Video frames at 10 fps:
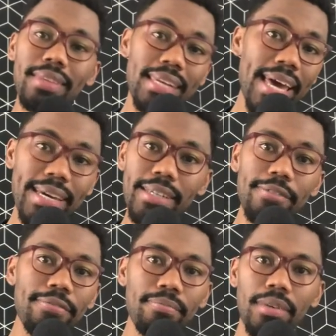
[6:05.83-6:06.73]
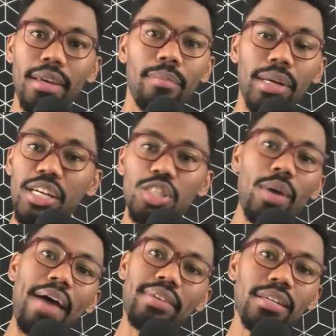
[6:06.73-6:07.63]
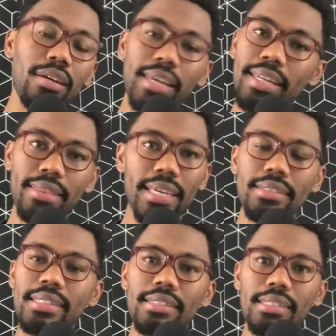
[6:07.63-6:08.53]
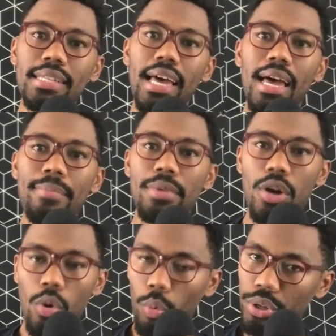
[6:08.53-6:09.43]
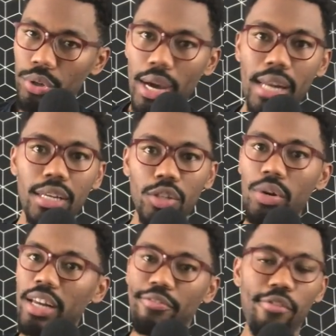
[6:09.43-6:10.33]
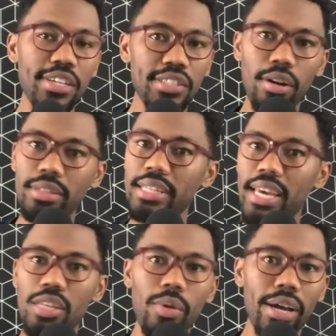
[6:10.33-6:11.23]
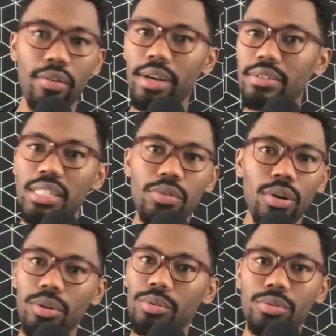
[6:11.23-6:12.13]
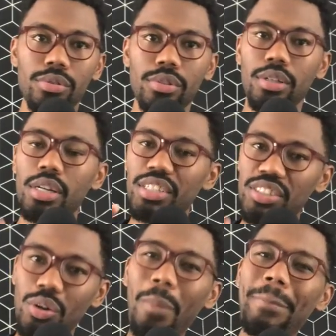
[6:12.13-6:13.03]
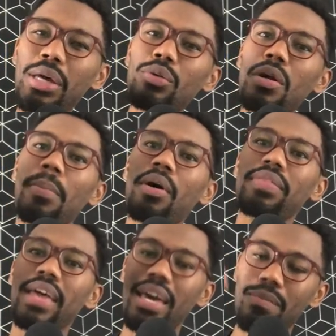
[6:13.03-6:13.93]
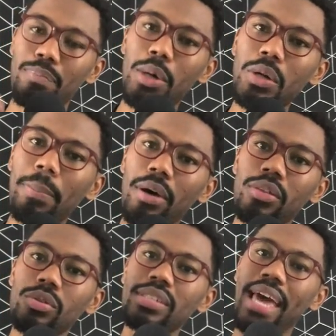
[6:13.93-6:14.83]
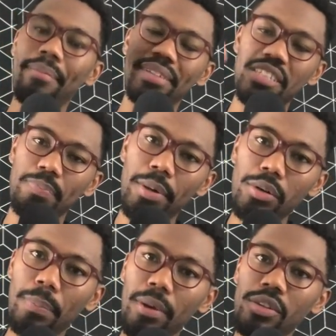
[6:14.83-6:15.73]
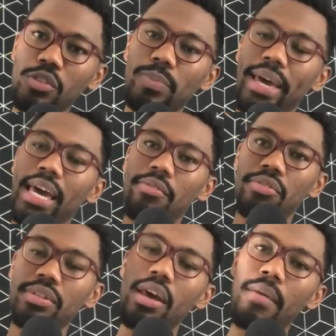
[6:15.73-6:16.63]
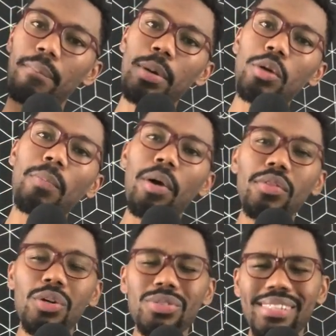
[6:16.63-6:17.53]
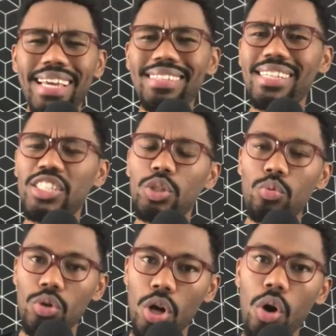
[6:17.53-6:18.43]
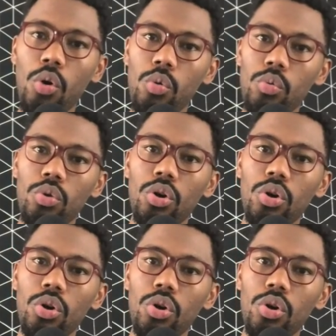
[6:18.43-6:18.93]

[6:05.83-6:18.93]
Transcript: the negative because you haven't done anything since this time, well, you got a fresh start today. You at ground zero. So build up on that. Build up on those habits. Build up on those behaviors. Build up on those things that you know